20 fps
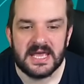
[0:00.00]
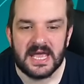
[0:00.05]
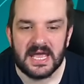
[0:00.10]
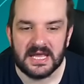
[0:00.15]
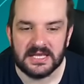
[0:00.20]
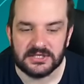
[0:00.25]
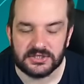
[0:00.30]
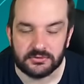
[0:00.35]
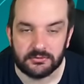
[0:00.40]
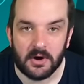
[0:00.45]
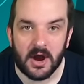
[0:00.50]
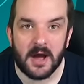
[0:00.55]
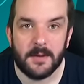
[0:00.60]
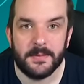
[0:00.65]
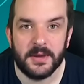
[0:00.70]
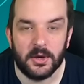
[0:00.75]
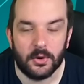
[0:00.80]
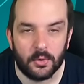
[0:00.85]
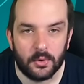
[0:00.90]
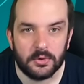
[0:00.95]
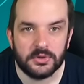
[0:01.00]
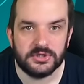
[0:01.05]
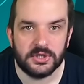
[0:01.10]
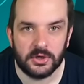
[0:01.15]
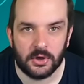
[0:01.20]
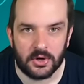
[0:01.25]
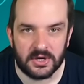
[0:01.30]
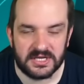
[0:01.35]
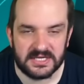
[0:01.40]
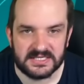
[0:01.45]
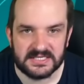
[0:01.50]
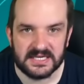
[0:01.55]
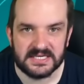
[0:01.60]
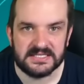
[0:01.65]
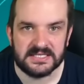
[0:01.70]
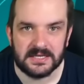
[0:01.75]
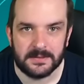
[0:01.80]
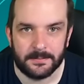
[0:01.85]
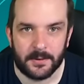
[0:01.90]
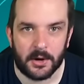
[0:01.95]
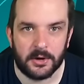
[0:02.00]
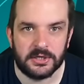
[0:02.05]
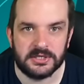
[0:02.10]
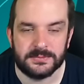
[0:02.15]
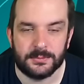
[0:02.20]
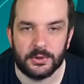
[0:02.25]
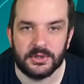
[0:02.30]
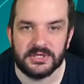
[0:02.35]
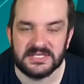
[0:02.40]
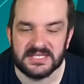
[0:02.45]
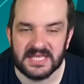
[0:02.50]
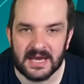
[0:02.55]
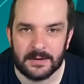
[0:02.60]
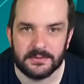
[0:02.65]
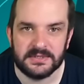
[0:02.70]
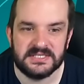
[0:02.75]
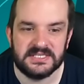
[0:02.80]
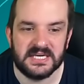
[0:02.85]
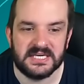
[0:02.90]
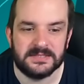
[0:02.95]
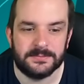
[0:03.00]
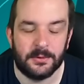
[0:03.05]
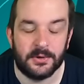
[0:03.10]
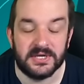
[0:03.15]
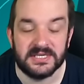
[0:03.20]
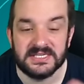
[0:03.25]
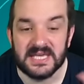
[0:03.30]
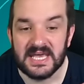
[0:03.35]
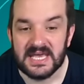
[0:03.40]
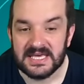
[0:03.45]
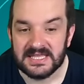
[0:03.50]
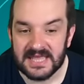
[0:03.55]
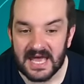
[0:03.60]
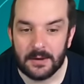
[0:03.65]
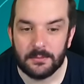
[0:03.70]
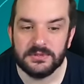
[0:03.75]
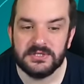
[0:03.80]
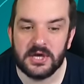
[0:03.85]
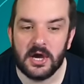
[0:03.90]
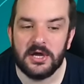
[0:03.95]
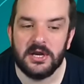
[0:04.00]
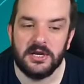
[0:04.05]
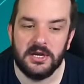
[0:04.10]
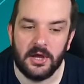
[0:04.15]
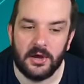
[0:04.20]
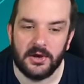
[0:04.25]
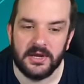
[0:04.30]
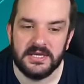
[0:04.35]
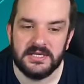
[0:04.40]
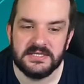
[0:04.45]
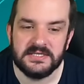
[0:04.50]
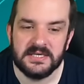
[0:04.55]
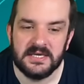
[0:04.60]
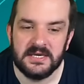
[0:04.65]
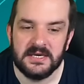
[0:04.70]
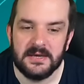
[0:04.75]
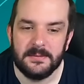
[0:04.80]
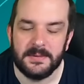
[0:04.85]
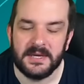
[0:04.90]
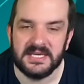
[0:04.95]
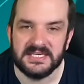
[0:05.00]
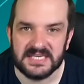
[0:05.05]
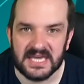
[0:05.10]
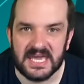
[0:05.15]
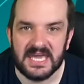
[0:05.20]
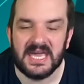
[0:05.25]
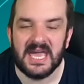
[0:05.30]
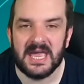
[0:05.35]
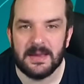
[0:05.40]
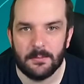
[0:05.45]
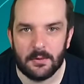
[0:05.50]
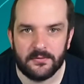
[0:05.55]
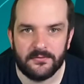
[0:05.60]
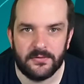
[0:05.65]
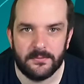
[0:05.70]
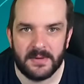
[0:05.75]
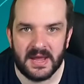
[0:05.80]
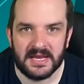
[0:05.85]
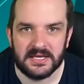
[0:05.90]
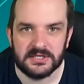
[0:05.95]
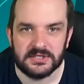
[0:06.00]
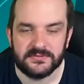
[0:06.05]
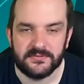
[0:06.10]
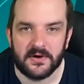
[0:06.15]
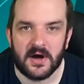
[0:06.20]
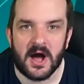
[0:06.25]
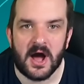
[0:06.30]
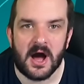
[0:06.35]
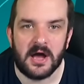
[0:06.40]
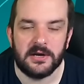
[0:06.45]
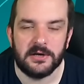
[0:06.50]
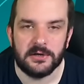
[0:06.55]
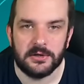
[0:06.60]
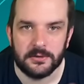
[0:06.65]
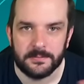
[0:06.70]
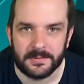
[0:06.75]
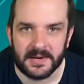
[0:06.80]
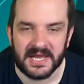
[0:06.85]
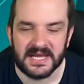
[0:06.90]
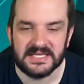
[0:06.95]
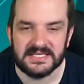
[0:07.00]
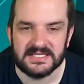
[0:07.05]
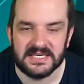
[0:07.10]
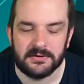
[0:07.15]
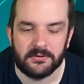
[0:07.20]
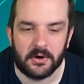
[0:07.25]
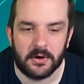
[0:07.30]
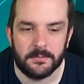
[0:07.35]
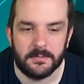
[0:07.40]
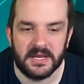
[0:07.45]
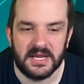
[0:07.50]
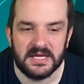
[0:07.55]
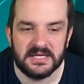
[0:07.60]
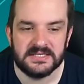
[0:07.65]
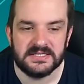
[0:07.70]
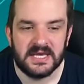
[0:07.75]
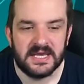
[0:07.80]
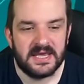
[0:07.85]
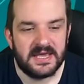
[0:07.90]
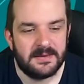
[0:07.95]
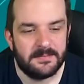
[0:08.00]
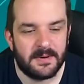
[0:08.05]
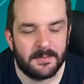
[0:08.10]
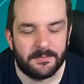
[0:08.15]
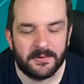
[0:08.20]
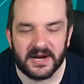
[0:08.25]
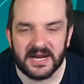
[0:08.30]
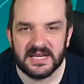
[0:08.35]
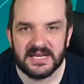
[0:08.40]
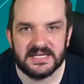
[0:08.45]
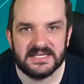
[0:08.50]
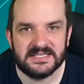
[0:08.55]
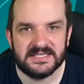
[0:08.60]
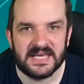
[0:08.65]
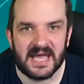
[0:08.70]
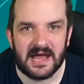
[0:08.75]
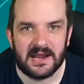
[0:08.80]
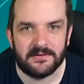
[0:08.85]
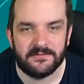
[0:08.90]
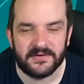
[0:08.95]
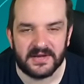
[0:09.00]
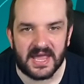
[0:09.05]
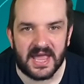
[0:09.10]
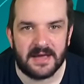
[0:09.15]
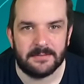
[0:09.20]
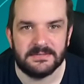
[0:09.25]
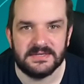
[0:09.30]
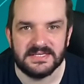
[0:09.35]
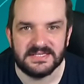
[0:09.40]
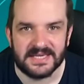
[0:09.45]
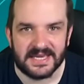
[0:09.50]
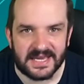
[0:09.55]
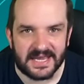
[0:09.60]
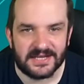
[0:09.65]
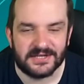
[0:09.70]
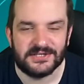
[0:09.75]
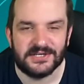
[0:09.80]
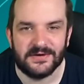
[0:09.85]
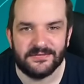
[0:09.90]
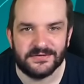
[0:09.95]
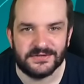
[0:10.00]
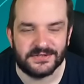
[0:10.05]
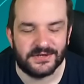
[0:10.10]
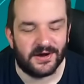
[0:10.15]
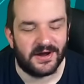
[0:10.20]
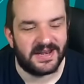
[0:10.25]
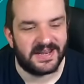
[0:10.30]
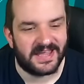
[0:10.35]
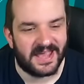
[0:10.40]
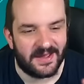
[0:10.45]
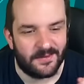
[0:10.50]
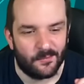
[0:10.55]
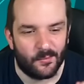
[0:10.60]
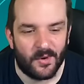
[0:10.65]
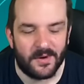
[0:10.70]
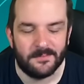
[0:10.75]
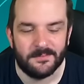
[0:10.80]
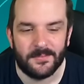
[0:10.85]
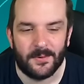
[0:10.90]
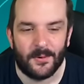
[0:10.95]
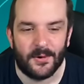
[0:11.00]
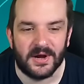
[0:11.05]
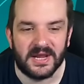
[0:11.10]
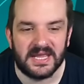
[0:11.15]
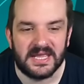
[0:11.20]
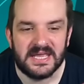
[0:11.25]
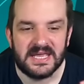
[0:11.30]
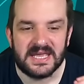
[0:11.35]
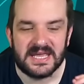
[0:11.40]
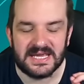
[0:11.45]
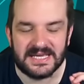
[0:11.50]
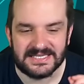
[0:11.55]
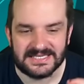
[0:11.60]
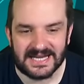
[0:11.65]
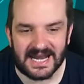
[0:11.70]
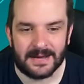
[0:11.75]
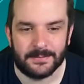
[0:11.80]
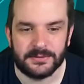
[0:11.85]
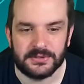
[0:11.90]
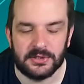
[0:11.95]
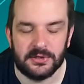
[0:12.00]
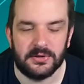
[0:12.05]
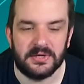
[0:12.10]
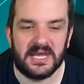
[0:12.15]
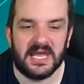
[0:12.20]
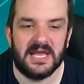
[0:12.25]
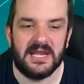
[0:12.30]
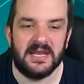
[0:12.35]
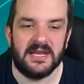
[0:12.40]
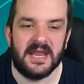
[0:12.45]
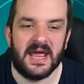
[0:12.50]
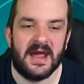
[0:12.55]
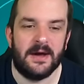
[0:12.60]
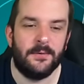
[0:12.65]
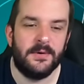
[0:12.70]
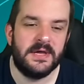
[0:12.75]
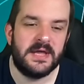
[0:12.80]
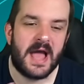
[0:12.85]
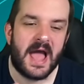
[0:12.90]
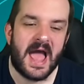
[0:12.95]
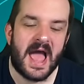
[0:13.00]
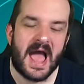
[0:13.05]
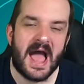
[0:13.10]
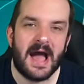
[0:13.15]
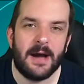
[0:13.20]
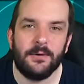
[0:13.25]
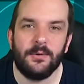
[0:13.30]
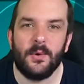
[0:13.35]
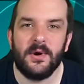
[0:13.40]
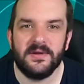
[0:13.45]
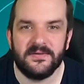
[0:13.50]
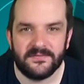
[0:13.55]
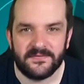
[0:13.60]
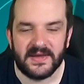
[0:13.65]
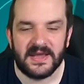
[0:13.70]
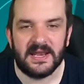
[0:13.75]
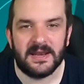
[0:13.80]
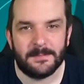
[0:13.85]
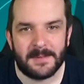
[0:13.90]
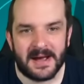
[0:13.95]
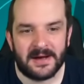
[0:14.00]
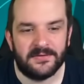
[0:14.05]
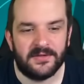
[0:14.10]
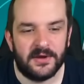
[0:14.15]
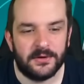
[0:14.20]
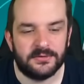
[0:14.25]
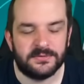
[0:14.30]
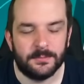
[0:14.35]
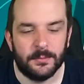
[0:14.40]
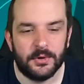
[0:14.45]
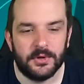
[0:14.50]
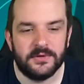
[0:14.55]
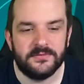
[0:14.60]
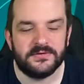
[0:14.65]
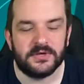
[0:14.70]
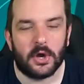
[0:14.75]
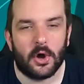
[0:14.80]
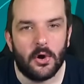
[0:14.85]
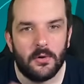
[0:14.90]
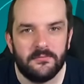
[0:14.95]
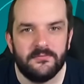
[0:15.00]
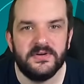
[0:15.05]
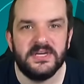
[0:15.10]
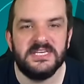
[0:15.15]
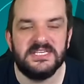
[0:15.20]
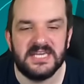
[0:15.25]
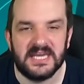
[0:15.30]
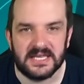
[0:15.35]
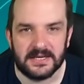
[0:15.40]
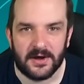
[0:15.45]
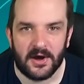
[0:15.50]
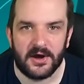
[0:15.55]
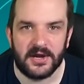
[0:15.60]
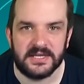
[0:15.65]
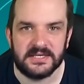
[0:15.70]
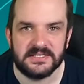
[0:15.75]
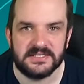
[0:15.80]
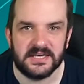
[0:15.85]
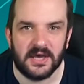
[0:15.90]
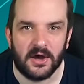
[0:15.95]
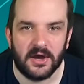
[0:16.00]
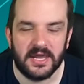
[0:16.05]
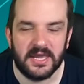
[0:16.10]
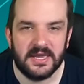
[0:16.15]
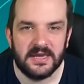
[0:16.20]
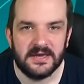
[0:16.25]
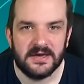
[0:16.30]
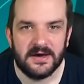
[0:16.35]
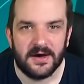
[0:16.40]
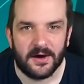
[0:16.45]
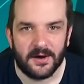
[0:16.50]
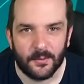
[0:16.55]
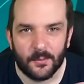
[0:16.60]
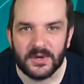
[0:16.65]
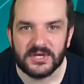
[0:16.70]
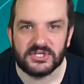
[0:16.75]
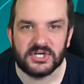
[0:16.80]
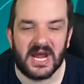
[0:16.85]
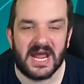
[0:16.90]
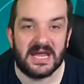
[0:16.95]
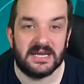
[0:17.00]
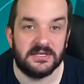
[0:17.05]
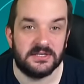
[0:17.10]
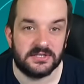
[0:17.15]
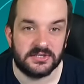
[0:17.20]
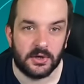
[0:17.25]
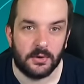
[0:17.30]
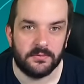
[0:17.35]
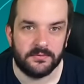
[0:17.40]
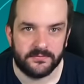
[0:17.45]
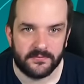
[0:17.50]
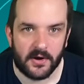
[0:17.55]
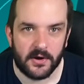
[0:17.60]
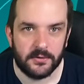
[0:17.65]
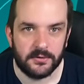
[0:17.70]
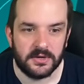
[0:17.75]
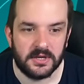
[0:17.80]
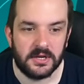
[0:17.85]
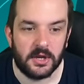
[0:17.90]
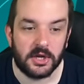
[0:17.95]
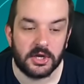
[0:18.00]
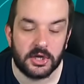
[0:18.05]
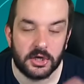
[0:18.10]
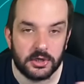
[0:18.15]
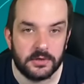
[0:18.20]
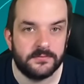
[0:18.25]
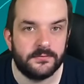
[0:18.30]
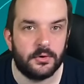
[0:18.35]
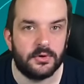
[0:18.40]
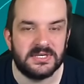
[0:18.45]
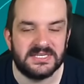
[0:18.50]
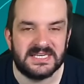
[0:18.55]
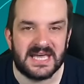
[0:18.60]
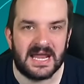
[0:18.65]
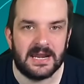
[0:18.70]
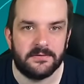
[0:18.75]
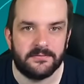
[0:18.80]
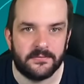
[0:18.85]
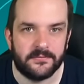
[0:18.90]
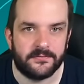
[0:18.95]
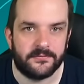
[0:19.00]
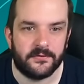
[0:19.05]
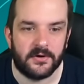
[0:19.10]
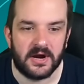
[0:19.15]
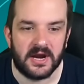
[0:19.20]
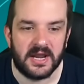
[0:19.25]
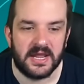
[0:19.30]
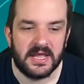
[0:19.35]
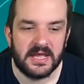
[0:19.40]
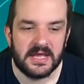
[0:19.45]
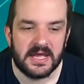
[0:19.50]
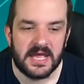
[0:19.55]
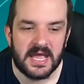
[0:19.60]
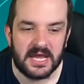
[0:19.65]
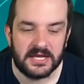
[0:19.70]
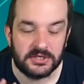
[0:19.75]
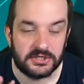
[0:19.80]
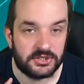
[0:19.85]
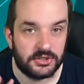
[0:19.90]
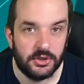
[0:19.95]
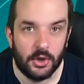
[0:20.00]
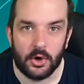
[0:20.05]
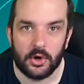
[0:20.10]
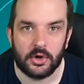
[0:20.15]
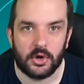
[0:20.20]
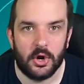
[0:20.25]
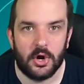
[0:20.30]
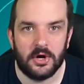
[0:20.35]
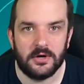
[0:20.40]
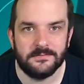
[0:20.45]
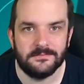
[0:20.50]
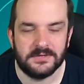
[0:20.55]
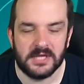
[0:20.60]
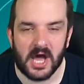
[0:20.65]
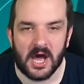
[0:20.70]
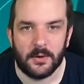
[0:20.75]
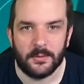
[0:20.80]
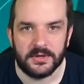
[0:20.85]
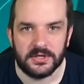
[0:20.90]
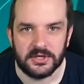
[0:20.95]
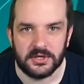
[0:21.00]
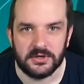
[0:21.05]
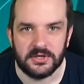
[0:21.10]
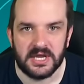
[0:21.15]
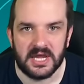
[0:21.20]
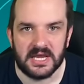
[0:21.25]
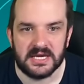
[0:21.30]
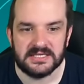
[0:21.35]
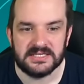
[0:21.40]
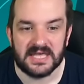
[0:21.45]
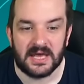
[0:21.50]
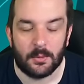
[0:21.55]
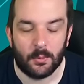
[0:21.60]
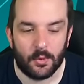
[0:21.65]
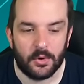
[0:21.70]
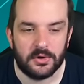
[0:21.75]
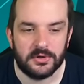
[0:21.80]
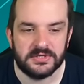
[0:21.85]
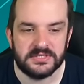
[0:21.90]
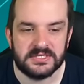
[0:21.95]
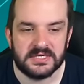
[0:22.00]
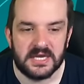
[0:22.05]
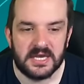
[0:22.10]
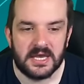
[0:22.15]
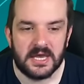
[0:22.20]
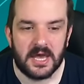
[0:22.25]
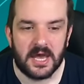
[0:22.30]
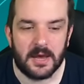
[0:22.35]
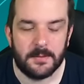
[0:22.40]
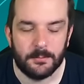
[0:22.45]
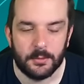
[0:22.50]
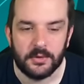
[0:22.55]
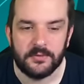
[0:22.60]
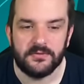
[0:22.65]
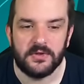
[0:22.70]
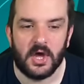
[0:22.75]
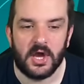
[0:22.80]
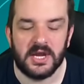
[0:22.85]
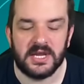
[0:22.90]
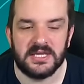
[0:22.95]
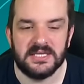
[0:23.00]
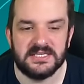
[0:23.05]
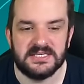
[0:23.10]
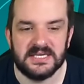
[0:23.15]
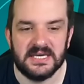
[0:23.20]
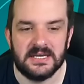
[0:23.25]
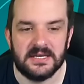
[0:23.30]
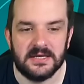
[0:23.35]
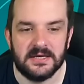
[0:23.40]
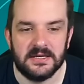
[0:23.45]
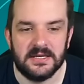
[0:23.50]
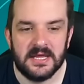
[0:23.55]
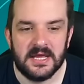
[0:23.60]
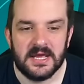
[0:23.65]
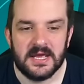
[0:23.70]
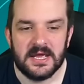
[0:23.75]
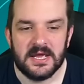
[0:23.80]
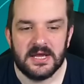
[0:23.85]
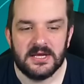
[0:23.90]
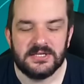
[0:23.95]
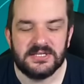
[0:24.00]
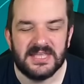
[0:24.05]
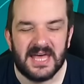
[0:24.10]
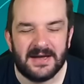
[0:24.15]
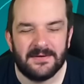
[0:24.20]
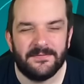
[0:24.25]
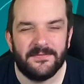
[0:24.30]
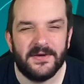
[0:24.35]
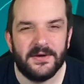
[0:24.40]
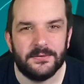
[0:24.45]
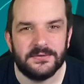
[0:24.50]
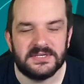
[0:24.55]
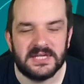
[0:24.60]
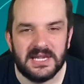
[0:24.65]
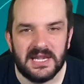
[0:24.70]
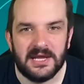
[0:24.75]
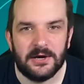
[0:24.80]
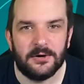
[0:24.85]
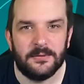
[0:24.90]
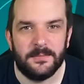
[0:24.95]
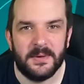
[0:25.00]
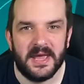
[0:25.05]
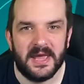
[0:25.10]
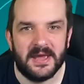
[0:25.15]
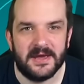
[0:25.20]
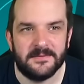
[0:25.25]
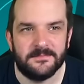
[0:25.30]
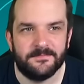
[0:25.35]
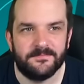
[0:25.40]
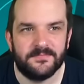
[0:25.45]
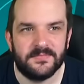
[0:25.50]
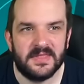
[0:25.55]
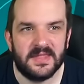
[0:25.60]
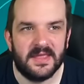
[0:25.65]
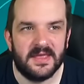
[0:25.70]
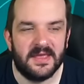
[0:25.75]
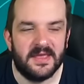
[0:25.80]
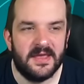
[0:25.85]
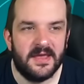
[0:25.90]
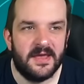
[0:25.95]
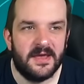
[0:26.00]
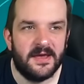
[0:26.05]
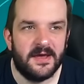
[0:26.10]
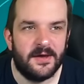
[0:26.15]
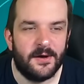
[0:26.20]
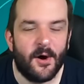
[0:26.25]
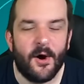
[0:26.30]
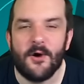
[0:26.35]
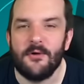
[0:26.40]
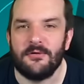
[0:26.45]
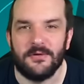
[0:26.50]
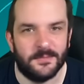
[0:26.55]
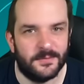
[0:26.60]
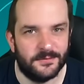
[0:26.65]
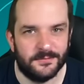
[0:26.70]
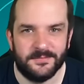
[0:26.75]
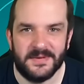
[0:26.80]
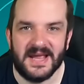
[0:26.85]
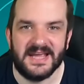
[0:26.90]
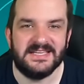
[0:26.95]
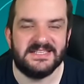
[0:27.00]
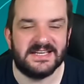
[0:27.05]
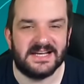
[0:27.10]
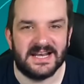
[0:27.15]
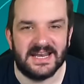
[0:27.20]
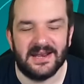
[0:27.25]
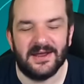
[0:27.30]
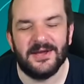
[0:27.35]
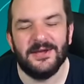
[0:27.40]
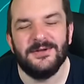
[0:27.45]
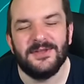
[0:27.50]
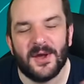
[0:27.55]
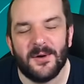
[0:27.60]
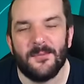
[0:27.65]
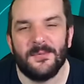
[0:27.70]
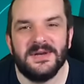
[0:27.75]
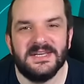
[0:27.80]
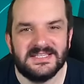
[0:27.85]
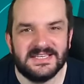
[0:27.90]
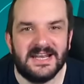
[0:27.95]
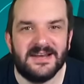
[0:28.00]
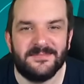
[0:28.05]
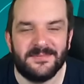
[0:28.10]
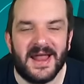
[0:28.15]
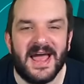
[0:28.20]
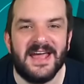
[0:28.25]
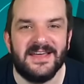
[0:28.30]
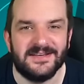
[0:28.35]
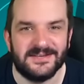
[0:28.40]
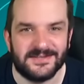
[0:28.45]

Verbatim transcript: And Sarabia also got an assist and a bonus point, so that was six points. That was kind of nice, because he came off the bench for Haaland, who played zero minutes. But bringing in Salah for captaincy against Sheffield United and getting one point is an absolute killer. Now, how do I feel about those moves? Obviously, in hindsight, I wish I hadn't sold Foden. I could have got Salah for free and just not got Darwin Nunez. That was a move that I considered. So that feels a little bit horrible, basically. Like, you don't want to sell a player that